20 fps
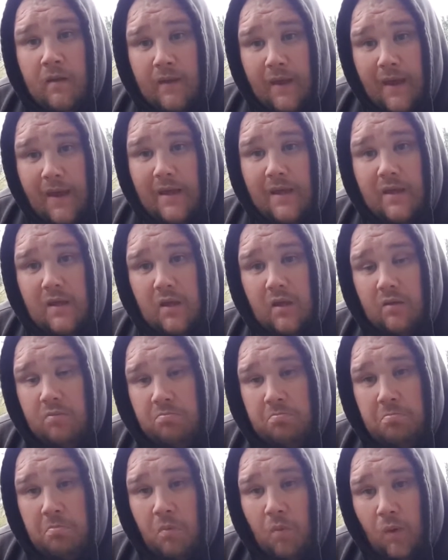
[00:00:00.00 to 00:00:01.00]
This,
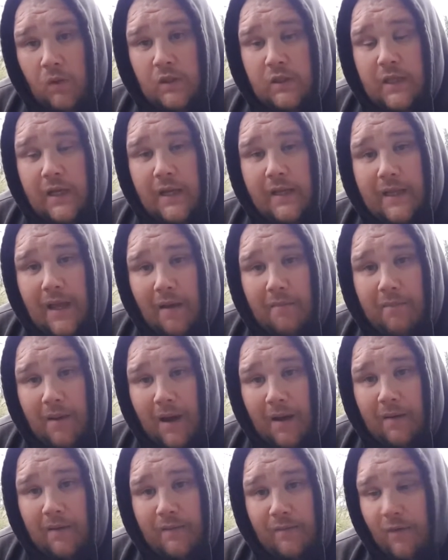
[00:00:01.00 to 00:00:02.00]
once they're in that
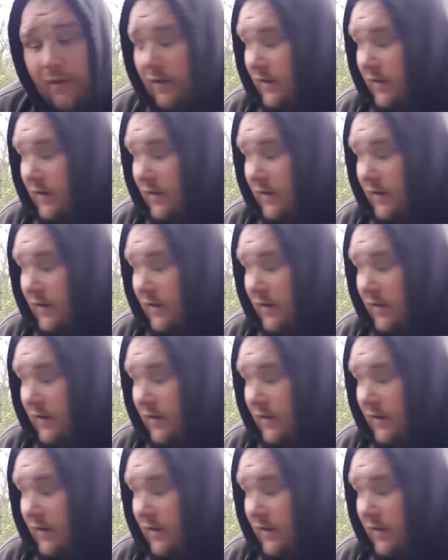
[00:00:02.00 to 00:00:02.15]
mat with